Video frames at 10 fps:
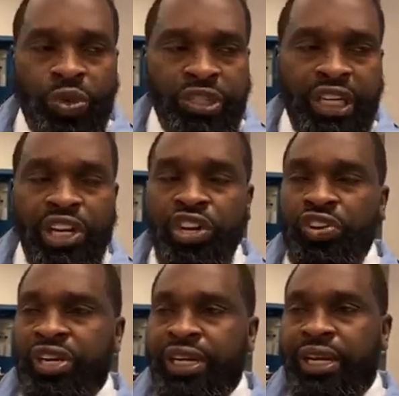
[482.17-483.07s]
what they
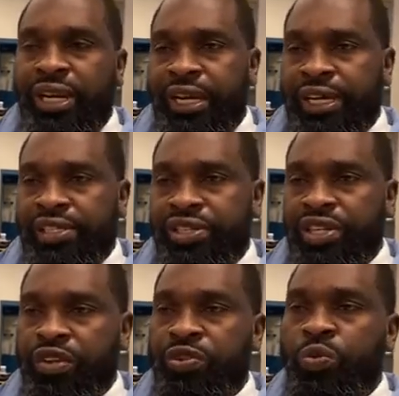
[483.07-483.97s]
learn in class,
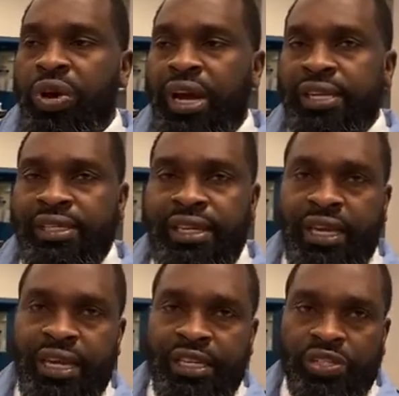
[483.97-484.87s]
theory-wise and
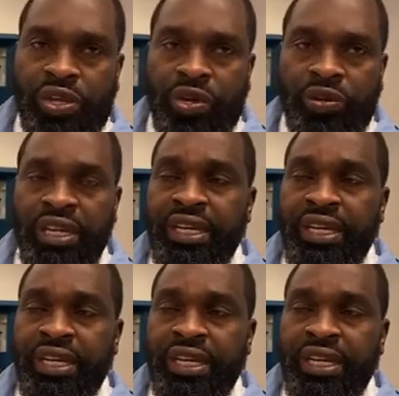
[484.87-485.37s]
hands-on,